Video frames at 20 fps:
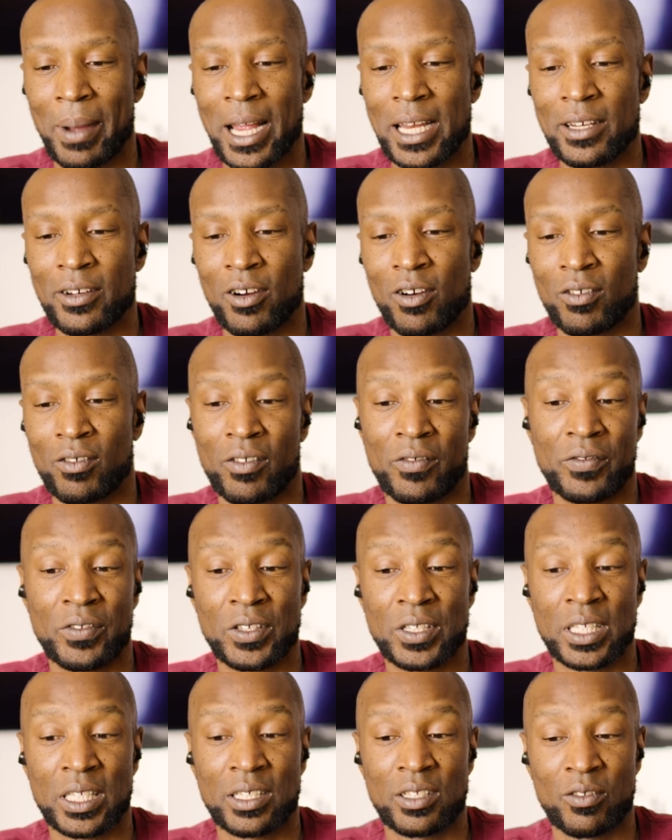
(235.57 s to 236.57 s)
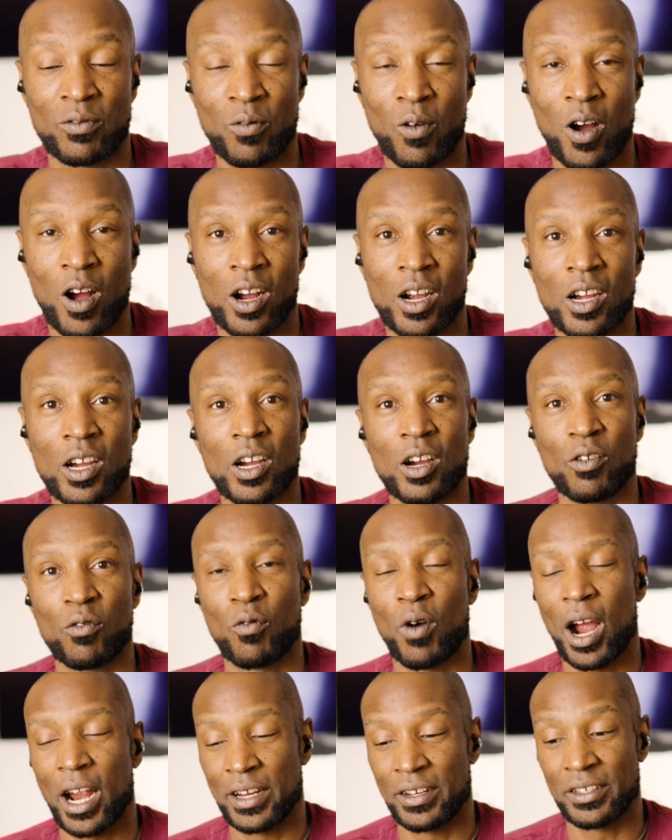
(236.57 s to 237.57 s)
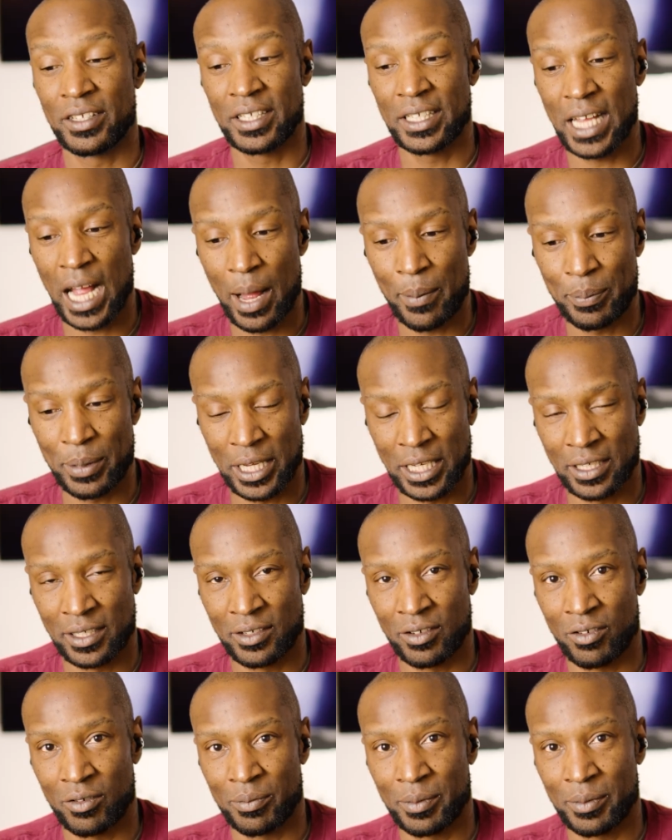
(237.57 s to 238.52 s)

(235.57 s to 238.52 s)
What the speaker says: My Dog Refuses to Walk? Why are you stopping so